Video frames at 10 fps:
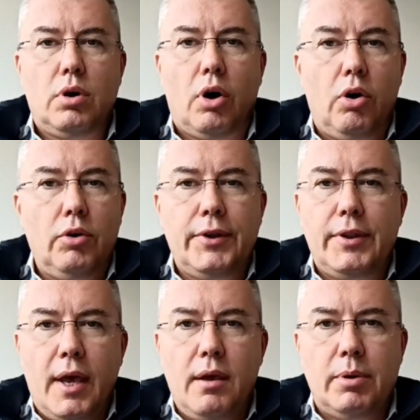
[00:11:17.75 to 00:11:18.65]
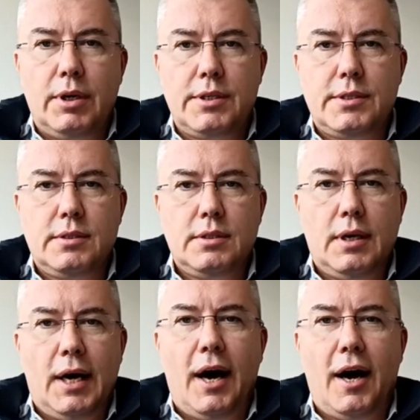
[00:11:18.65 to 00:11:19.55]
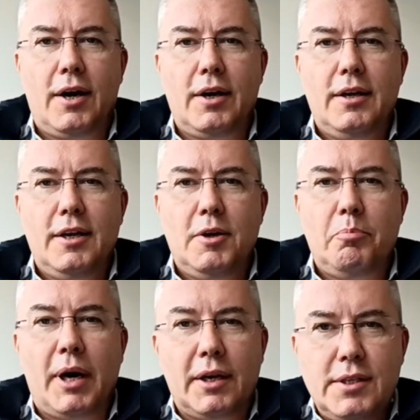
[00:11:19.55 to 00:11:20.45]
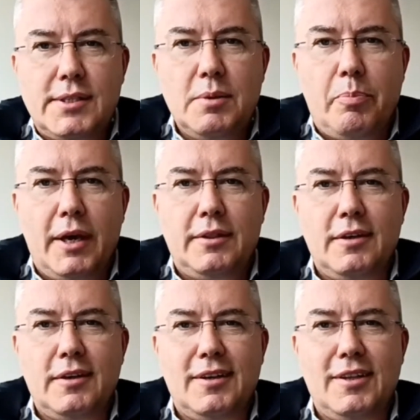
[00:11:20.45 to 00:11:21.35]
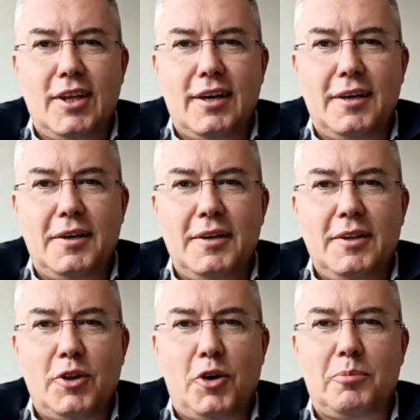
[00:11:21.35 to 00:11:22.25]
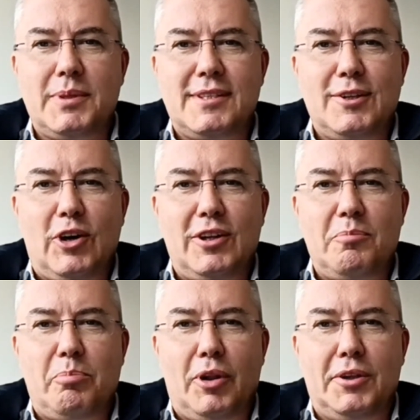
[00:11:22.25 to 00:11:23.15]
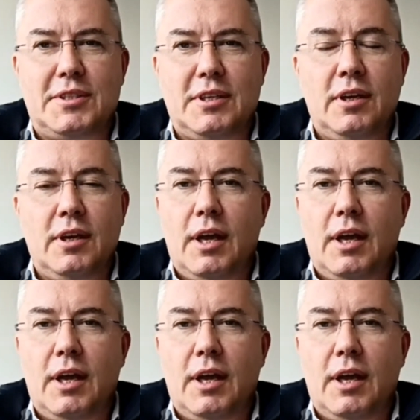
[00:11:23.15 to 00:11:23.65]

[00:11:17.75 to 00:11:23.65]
all the neighbors are participating in the North Macedonian policy,